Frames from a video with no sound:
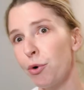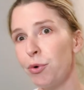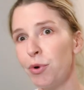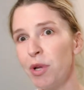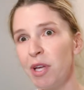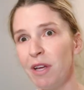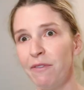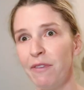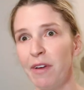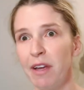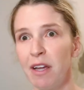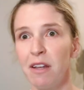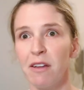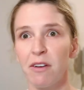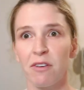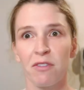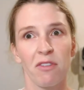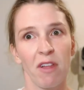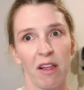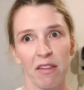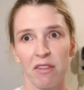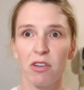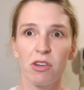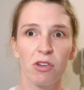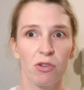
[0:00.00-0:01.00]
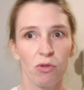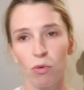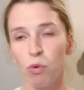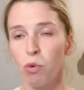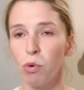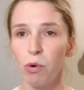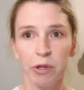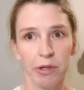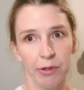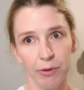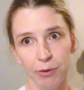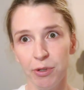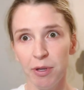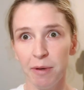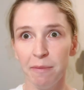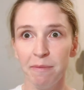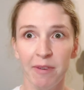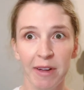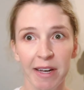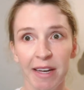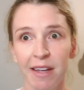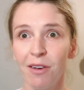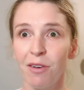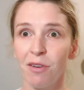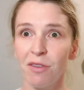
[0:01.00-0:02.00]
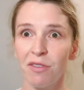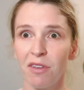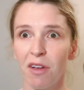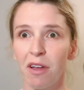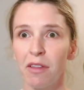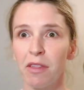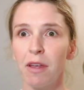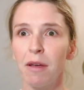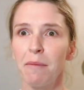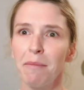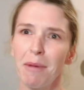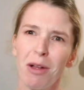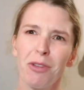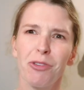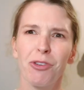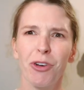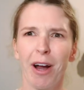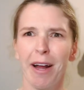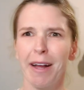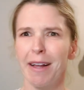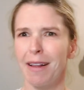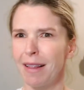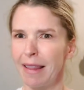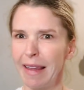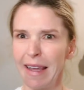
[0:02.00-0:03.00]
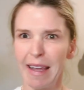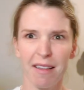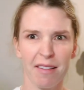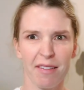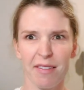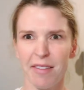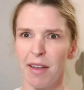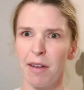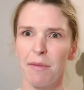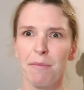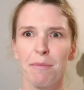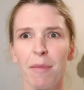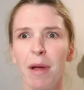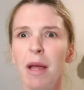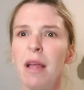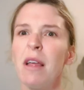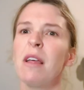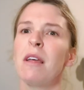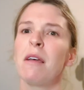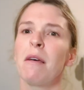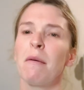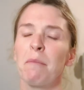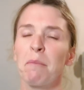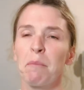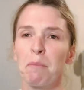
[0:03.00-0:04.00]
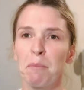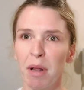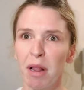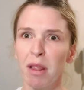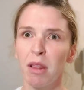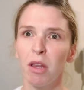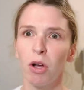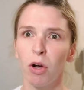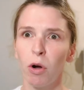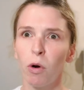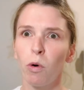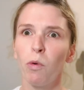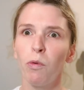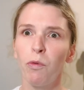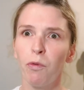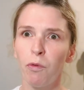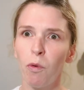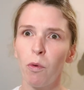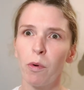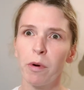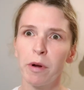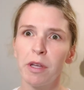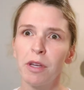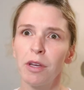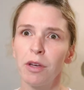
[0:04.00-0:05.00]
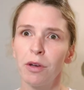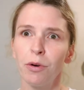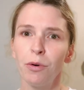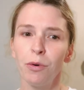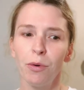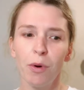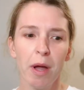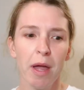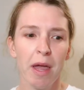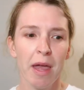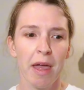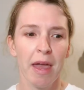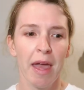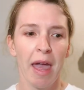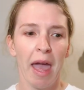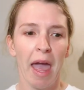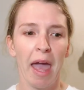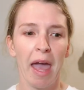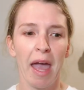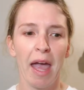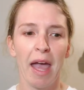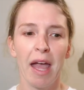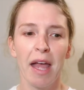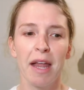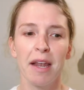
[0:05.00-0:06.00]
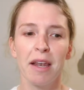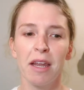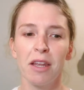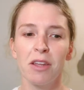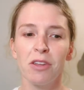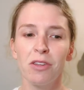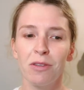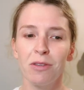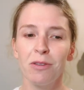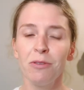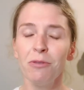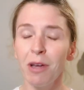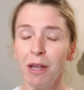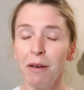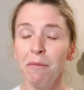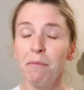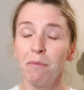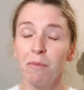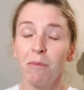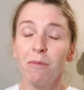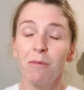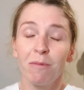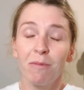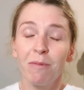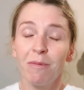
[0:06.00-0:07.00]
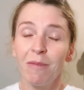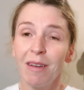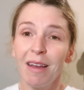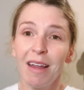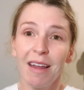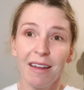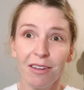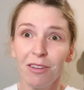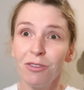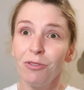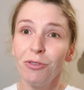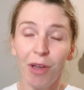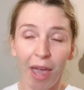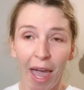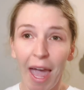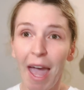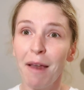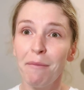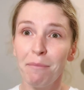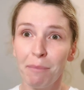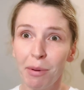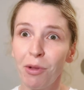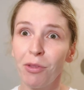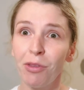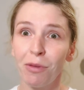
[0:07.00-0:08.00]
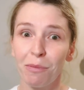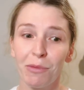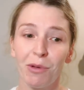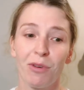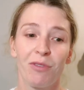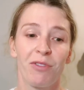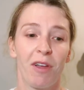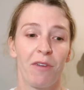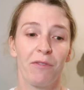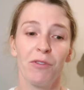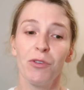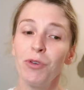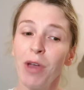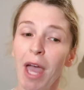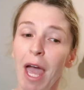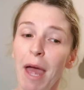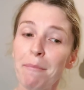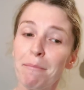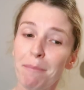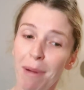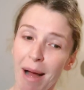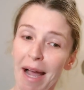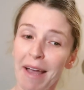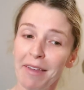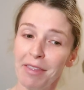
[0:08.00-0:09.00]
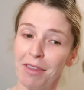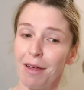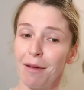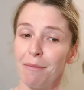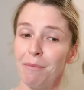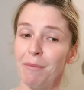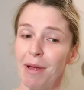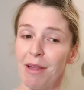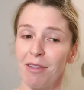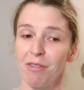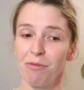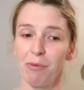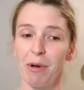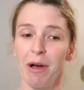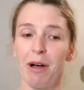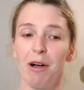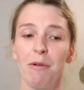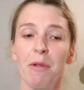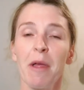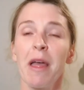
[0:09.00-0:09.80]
even. There's lots of cool YouTube videos on them. I'll try and link some below for you. And you can build them yourself. You can buy them as well.